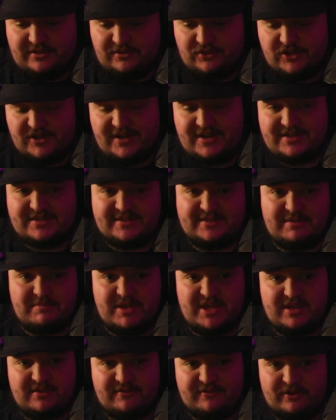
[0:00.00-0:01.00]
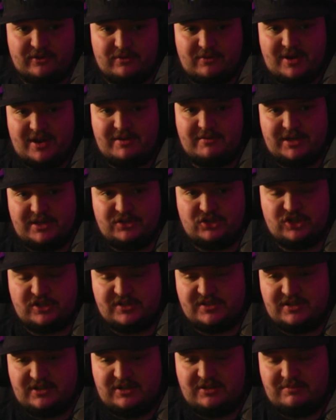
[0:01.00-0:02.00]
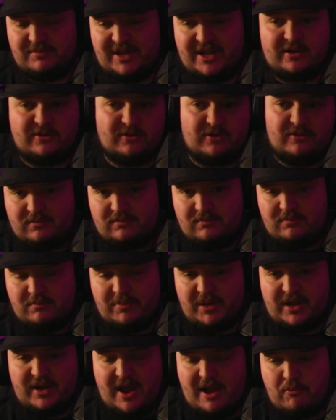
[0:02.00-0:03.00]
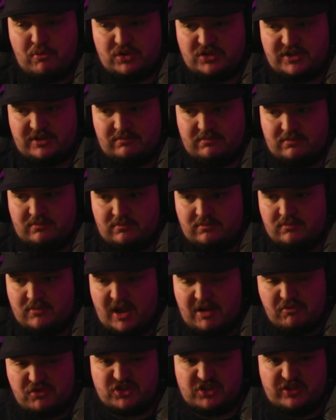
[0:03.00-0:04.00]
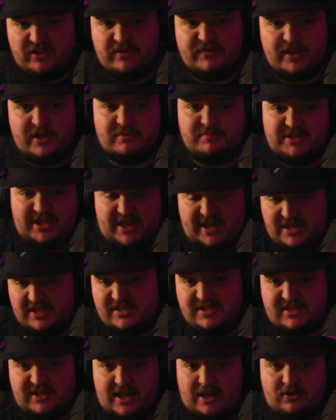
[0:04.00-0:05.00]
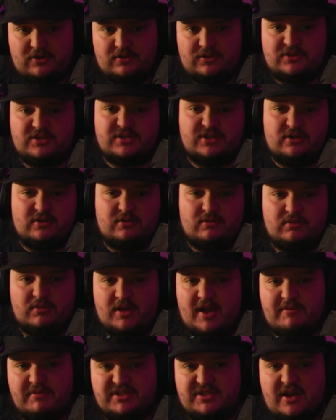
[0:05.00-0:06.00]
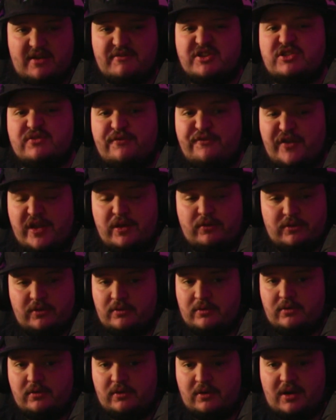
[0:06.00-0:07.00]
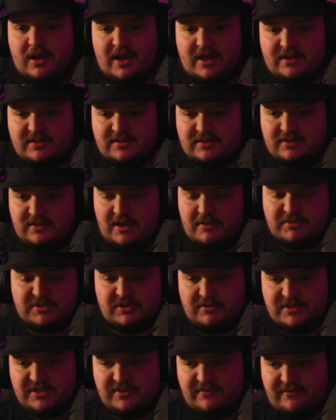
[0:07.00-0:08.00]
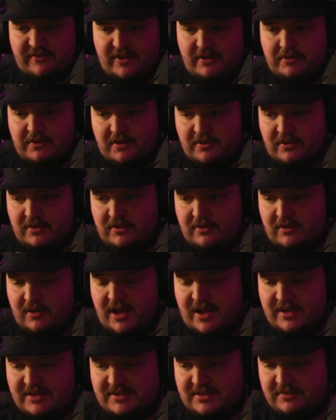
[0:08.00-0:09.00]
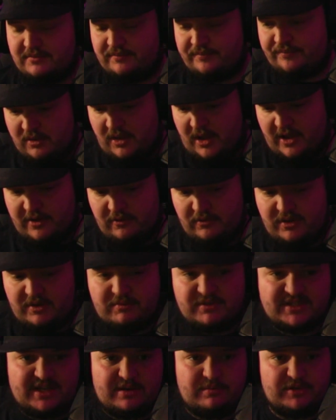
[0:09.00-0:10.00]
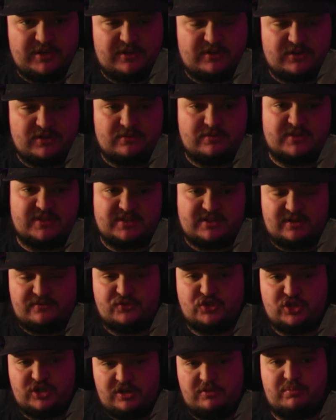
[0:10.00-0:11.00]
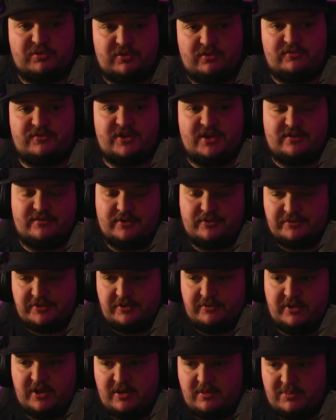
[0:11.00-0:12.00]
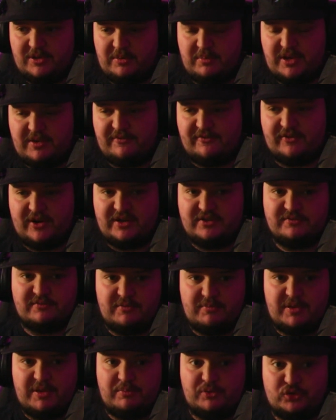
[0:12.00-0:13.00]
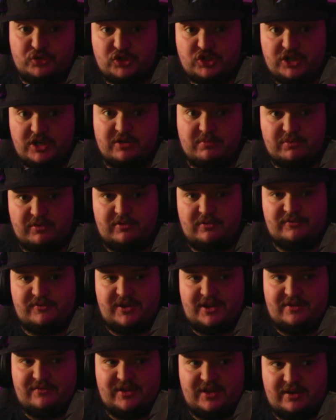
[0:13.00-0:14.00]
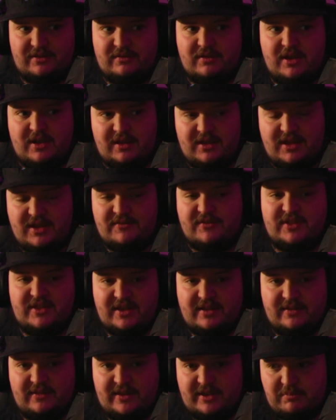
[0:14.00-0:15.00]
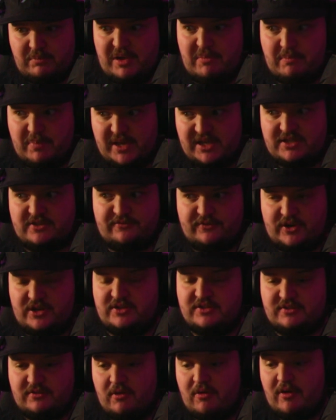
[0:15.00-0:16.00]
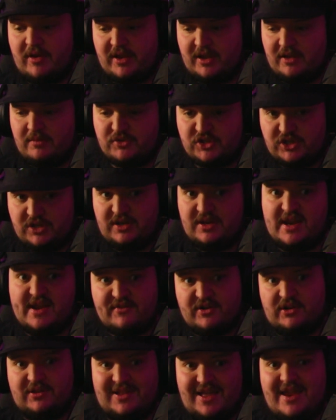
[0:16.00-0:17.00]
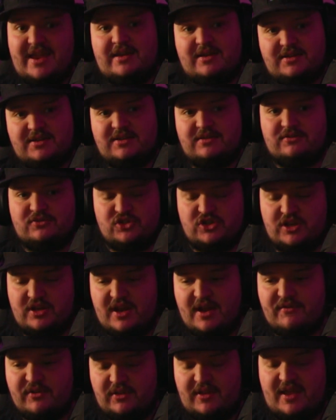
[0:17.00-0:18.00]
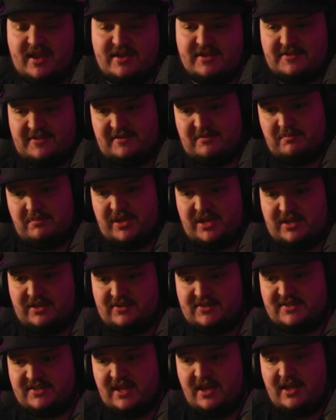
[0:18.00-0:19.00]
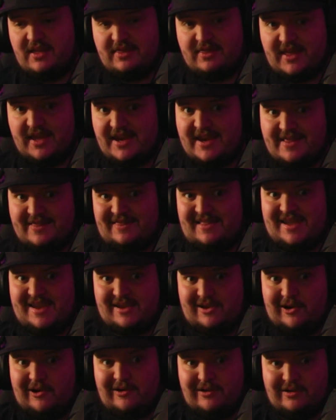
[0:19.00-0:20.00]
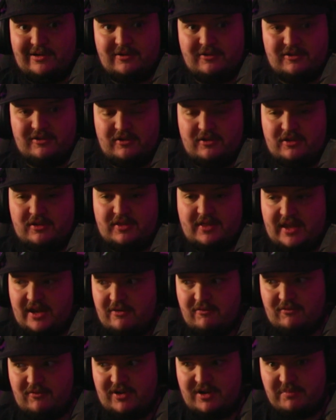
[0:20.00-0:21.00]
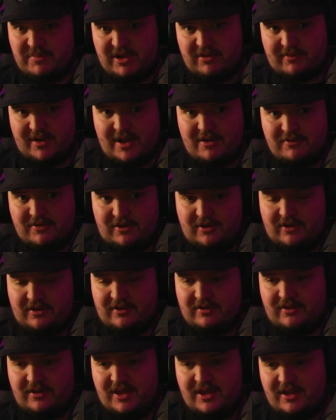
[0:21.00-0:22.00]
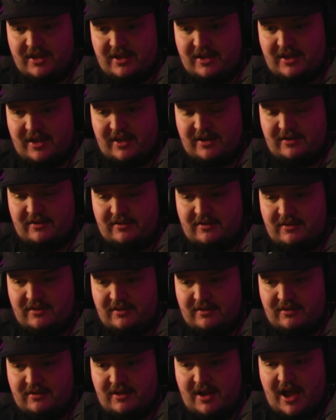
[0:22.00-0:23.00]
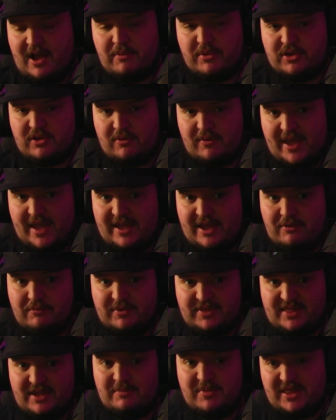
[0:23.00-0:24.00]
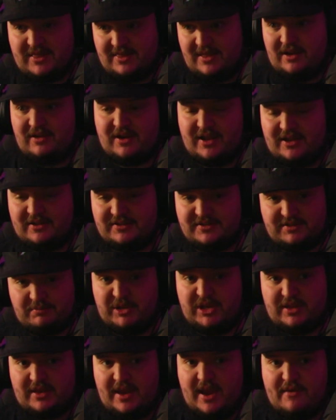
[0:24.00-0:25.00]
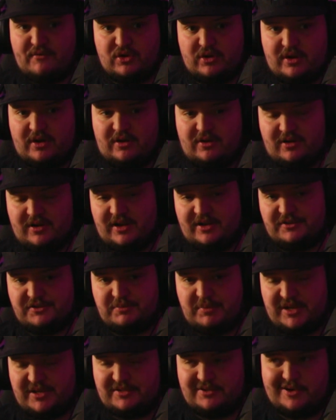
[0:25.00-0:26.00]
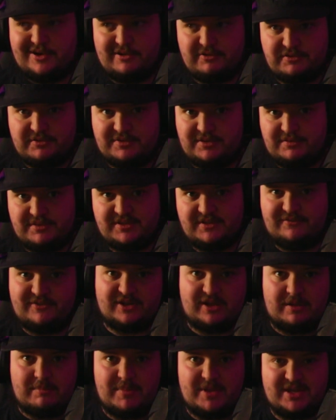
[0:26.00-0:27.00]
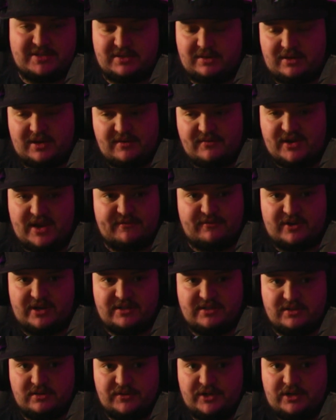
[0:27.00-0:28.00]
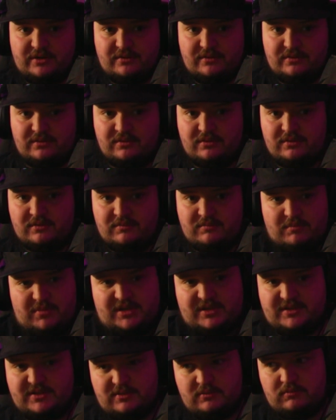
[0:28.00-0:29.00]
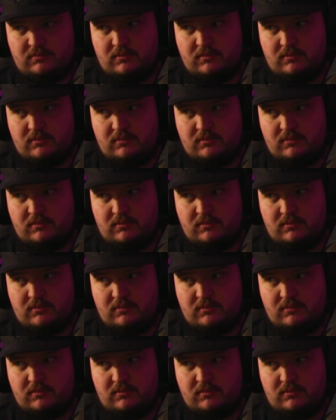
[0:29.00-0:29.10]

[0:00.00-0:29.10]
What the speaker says: She didn't see me for who I was. She saw my uncle. But I wasn't living up to his standards, so I was a failure in her eyes. I was always a failure in her eyes. I only was able to do the stuff she approved of. I was only able to be friends with people she approved of, and even then, like, my best friends growing up, she never liked. She never liked them because they didn't like her. They didn't want to be around her, and I would go hang out with them at their house, but never at our house, because our house was always a fucking mess. I could never have friends over, because